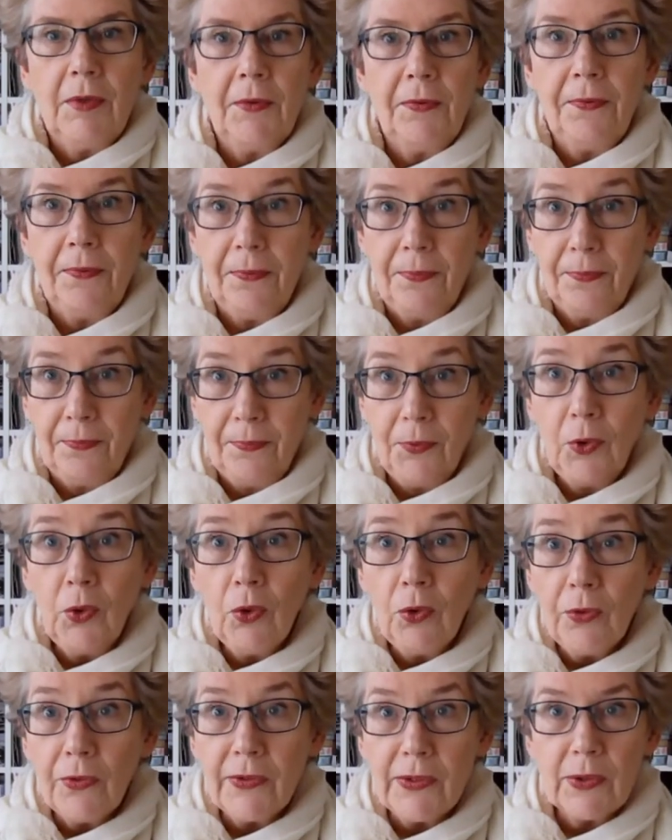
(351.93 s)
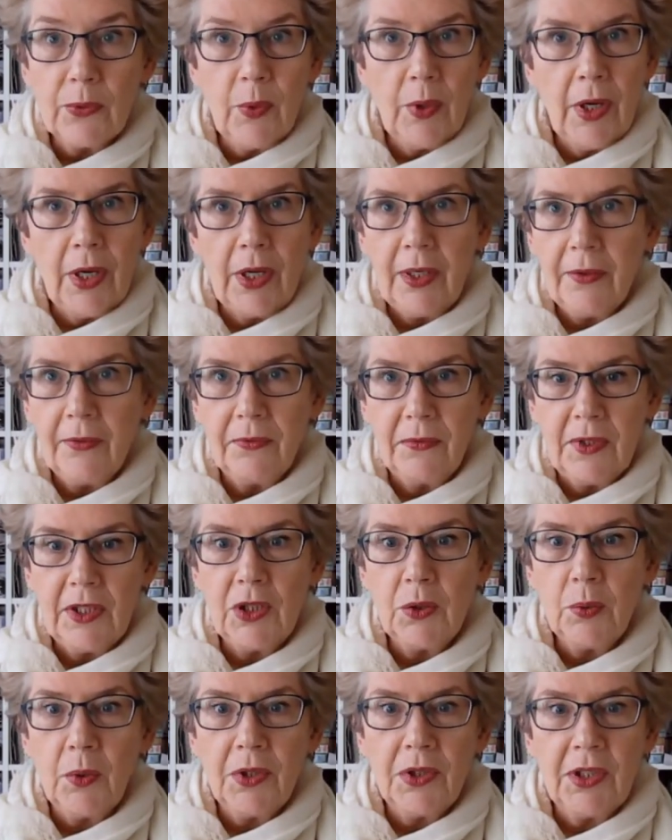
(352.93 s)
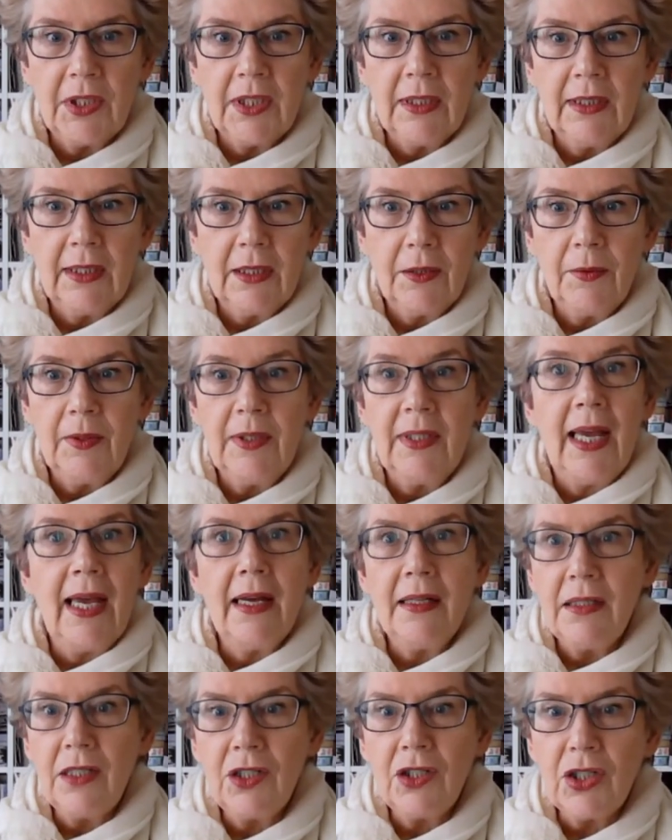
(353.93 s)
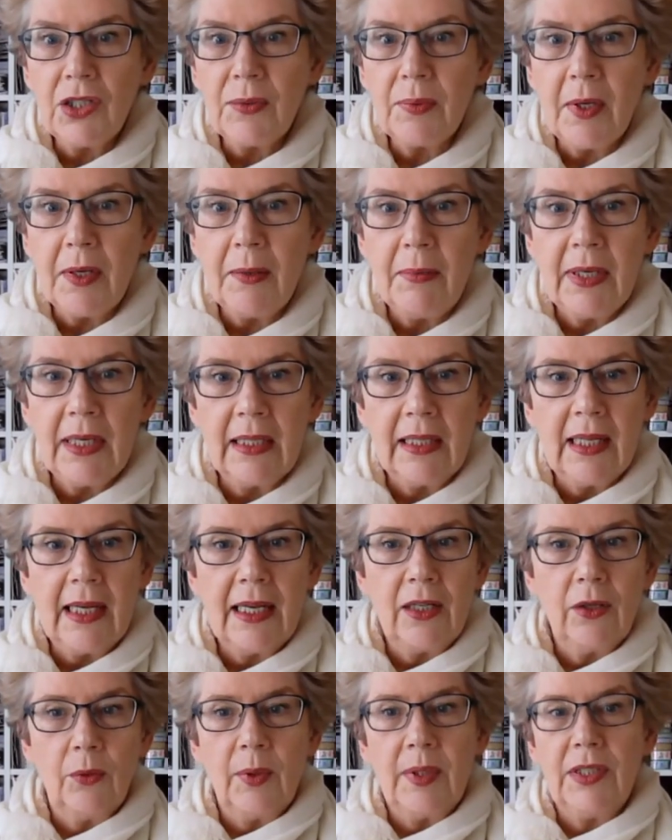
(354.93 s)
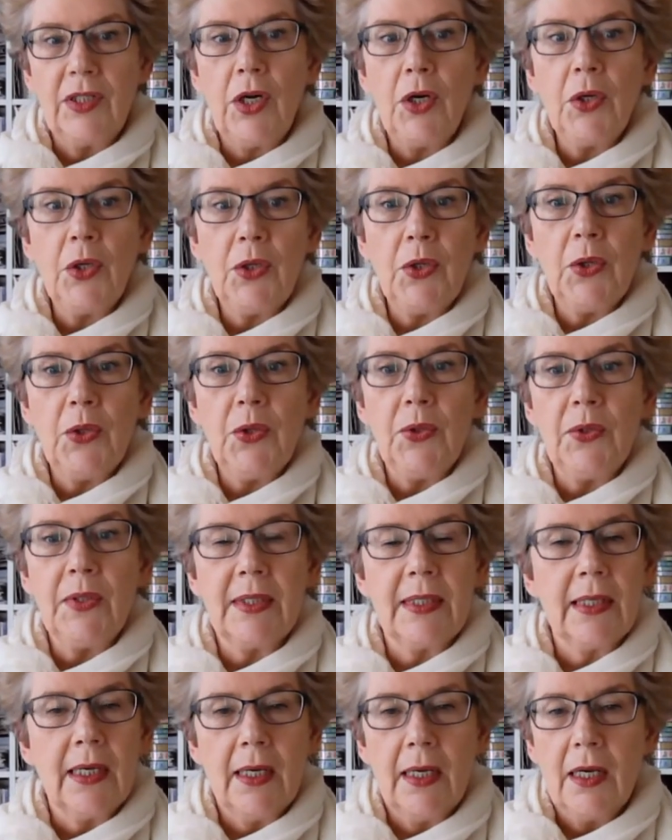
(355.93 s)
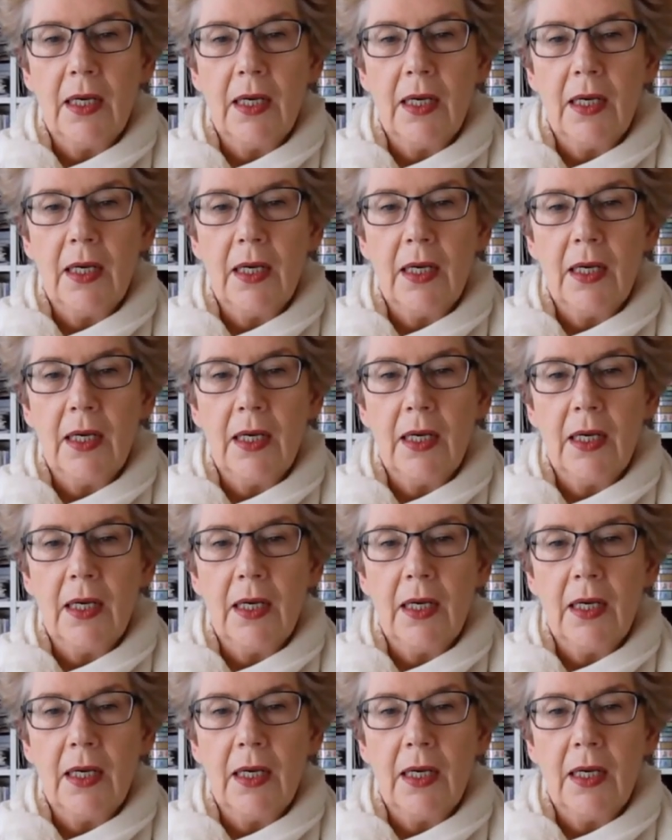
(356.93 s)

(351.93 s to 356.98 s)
the full squirt of dishwashing liquid, our dishes won't be clean, or we don't use